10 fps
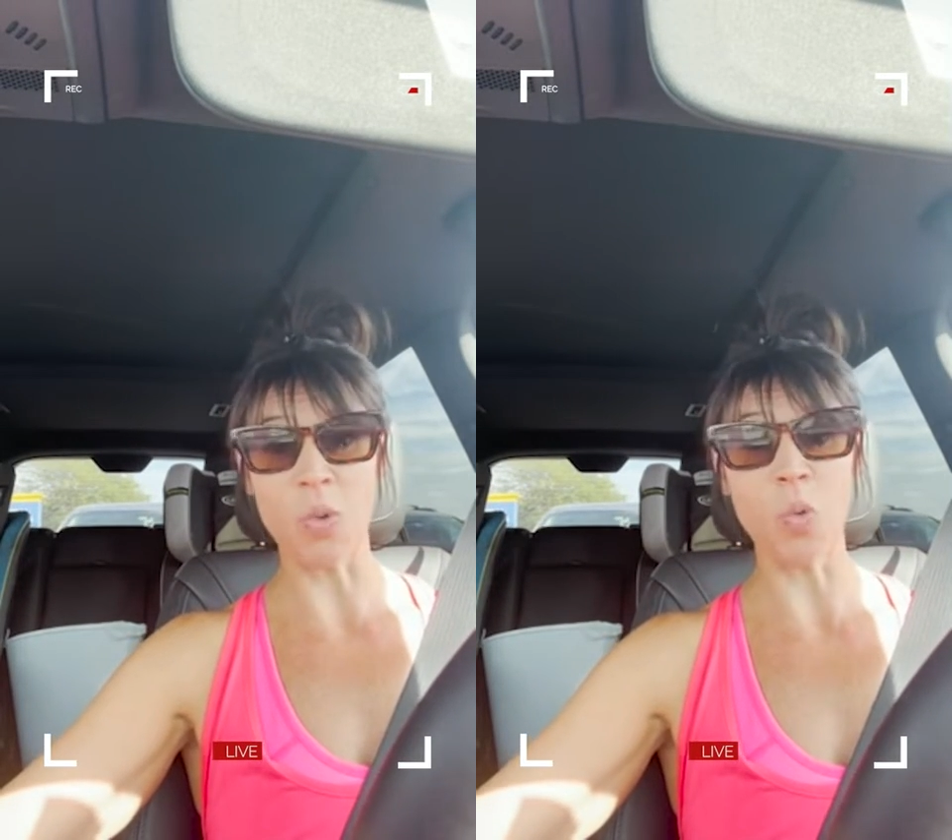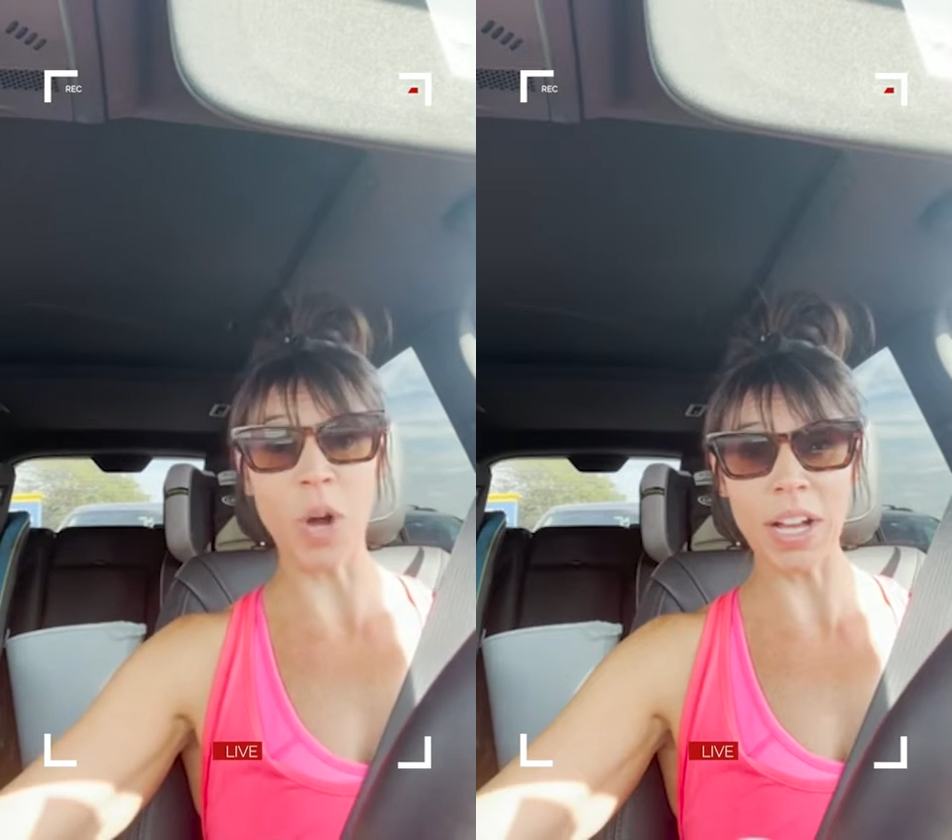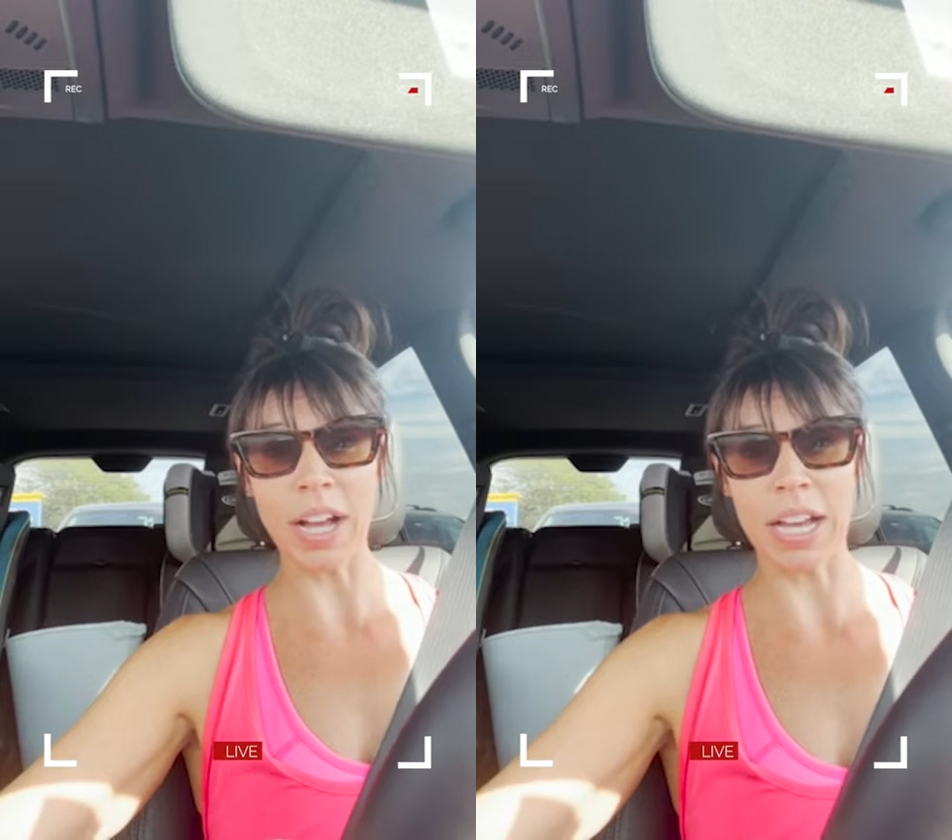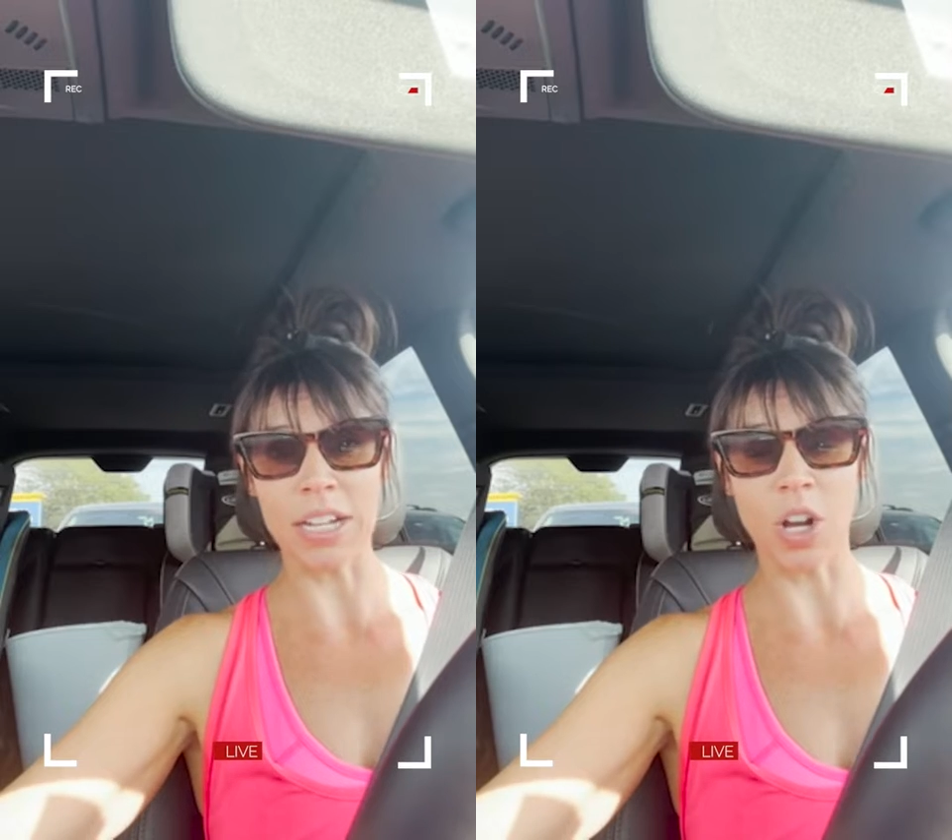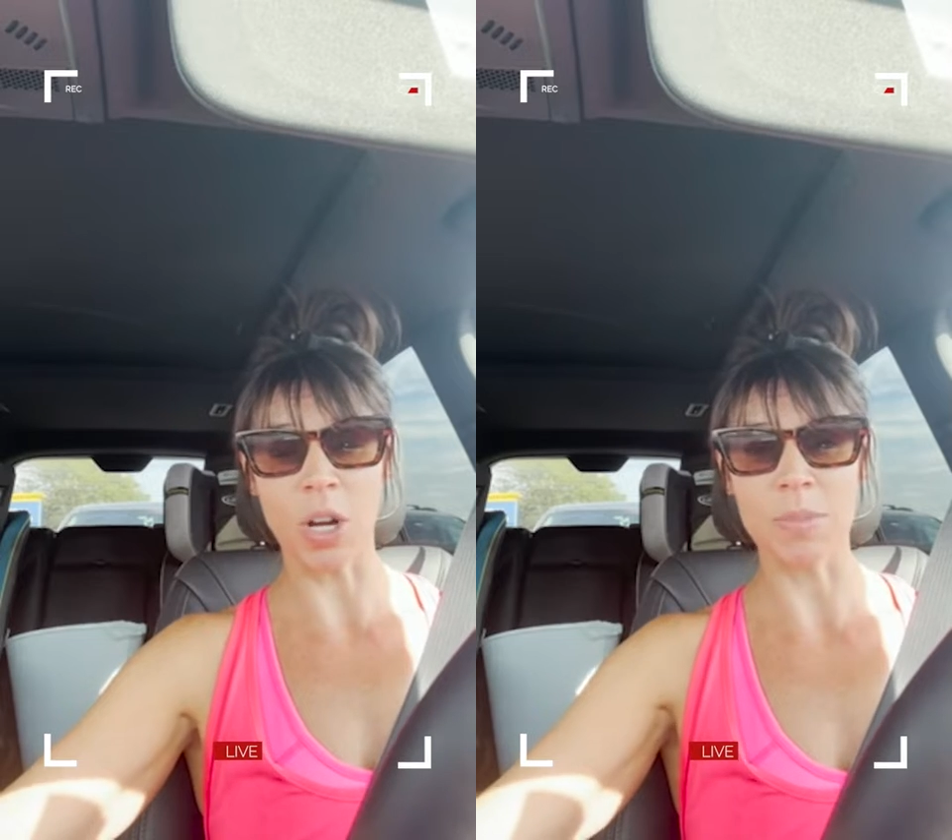what kind
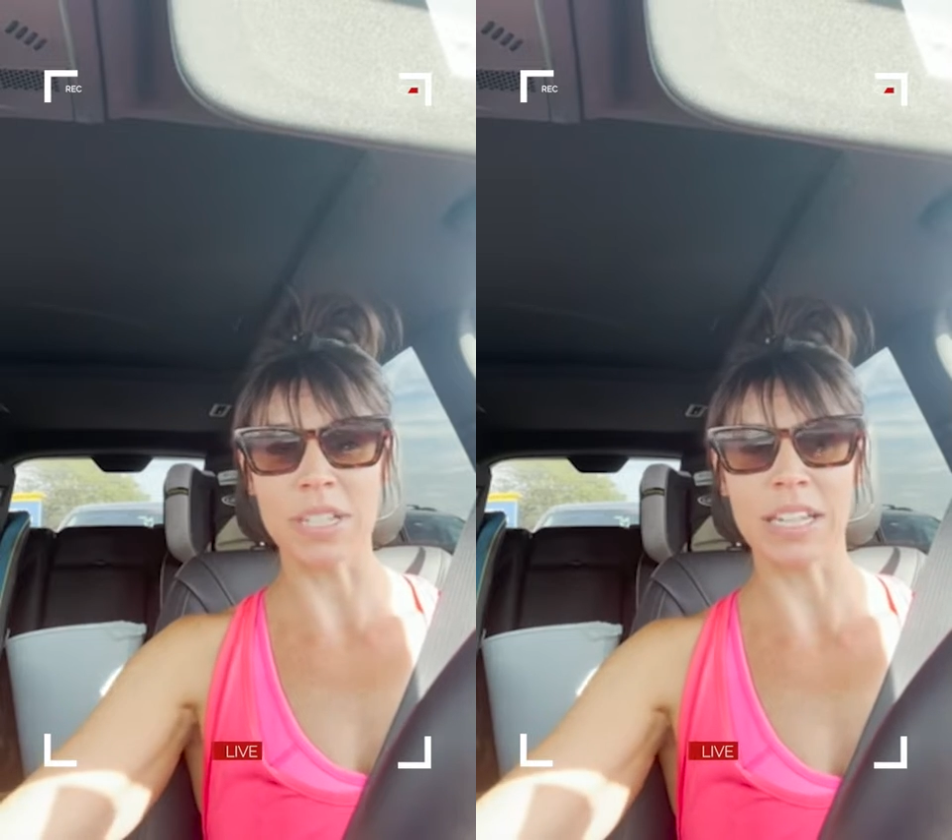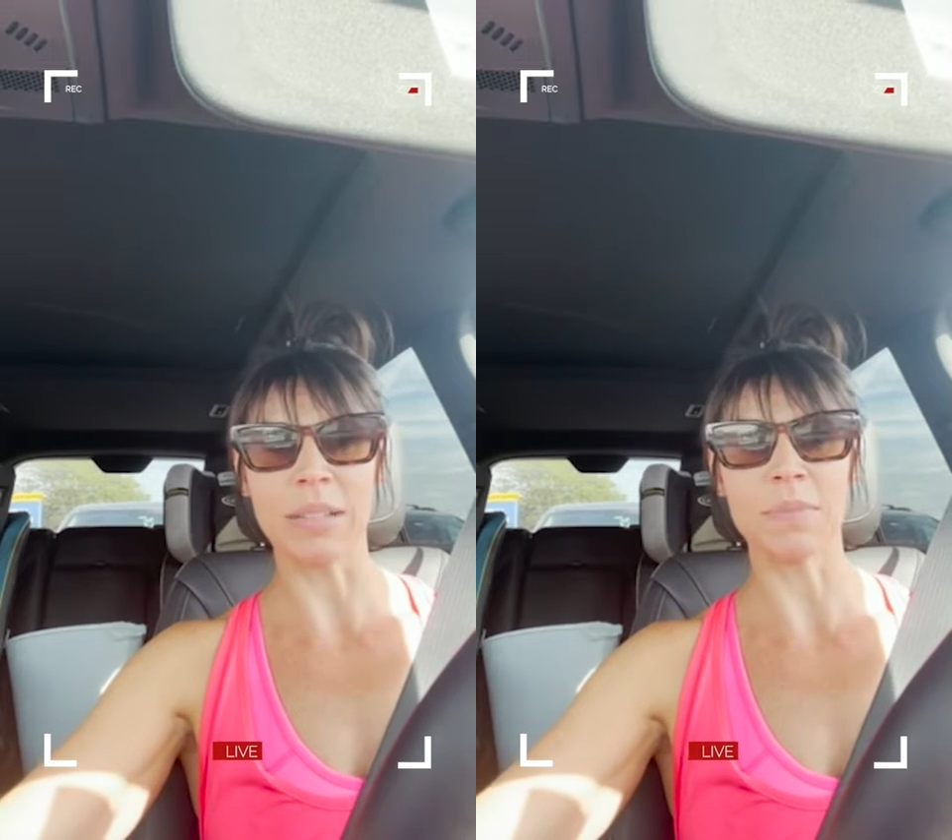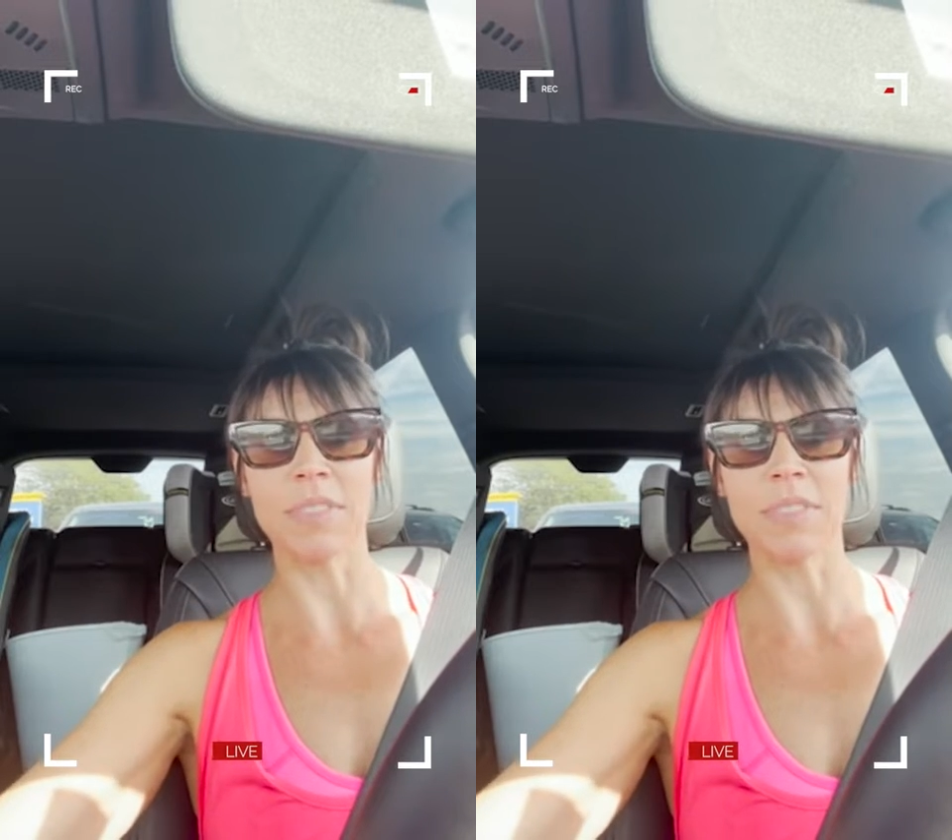of carbs to eat,